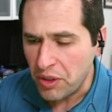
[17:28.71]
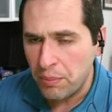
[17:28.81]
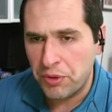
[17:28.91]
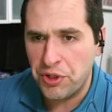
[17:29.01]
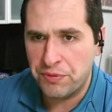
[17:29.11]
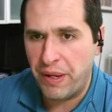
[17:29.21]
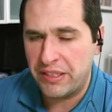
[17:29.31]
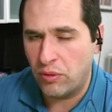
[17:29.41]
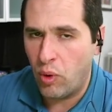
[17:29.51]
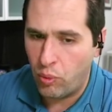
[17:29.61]
But just
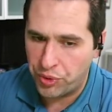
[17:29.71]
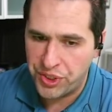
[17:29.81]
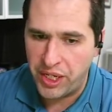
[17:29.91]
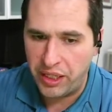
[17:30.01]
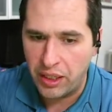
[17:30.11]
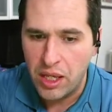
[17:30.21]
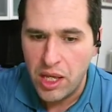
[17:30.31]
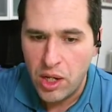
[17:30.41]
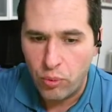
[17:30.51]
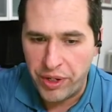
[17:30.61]
based on what we're seeing,
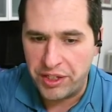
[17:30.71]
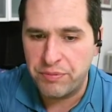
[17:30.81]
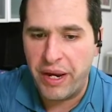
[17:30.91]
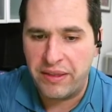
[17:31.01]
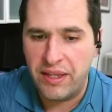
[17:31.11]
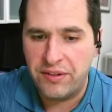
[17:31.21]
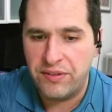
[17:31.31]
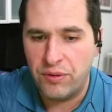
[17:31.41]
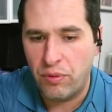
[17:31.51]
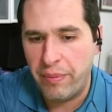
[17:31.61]
we expect this
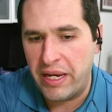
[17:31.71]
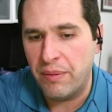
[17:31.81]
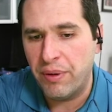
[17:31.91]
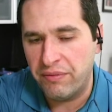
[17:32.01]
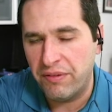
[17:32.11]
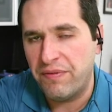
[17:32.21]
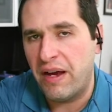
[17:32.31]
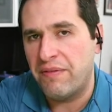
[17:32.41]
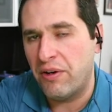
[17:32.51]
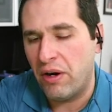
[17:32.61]
to remain above the
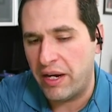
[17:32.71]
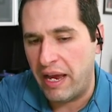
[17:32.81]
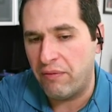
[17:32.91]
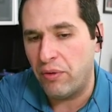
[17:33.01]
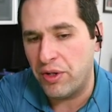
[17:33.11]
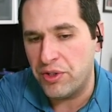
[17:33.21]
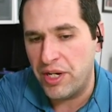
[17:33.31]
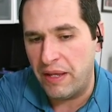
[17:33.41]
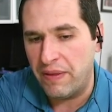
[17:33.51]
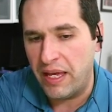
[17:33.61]
five-year on average
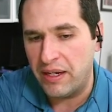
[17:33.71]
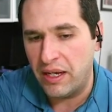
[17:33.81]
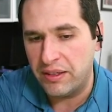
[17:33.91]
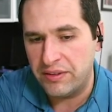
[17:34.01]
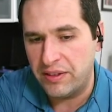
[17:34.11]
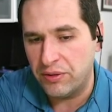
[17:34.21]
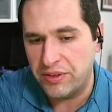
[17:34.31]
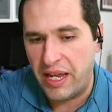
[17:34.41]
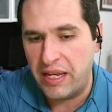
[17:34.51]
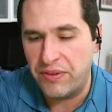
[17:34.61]
and then still
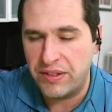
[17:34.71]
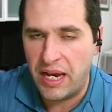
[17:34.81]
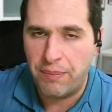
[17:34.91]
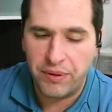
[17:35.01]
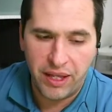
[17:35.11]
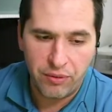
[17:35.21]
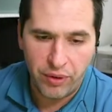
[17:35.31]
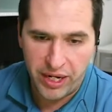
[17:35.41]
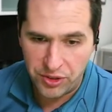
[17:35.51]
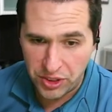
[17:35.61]
stay at the top of that
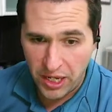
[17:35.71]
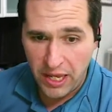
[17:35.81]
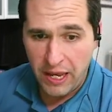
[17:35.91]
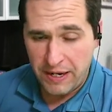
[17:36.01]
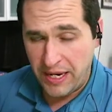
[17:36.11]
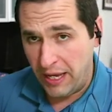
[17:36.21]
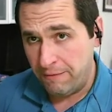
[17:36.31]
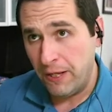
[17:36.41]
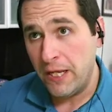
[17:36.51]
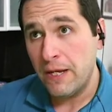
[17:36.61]
range.
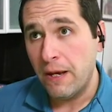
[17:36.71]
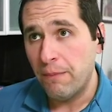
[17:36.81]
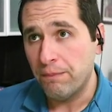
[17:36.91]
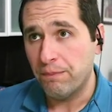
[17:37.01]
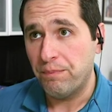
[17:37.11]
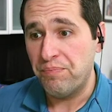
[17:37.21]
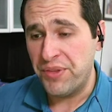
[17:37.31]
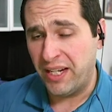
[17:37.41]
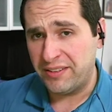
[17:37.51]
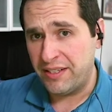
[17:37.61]
Not
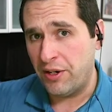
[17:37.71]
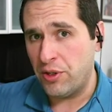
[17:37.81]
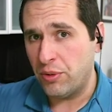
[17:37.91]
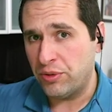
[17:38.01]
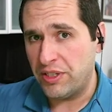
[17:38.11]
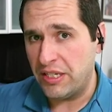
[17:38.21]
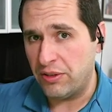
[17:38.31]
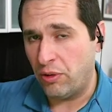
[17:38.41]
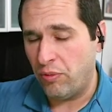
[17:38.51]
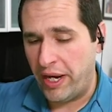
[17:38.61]
set a new
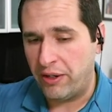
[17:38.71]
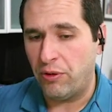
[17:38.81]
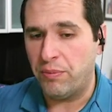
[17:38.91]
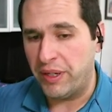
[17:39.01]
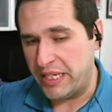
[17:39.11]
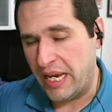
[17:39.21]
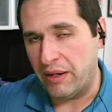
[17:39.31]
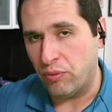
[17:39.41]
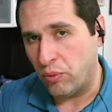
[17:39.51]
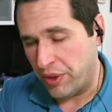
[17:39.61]
seasonal record, but
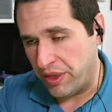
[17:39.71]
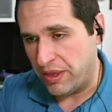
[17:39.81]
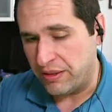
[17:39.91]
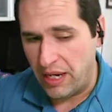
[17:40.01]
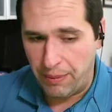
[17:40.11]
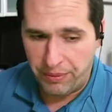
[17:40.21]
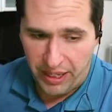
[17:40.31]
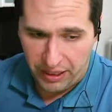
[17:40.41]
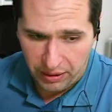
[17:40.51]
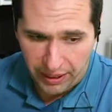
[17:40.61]
again, within the top of
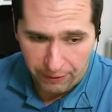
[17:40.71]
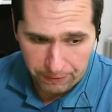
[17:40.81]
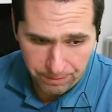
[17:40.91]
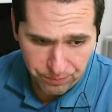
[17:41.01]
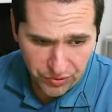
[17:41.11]
that cloud.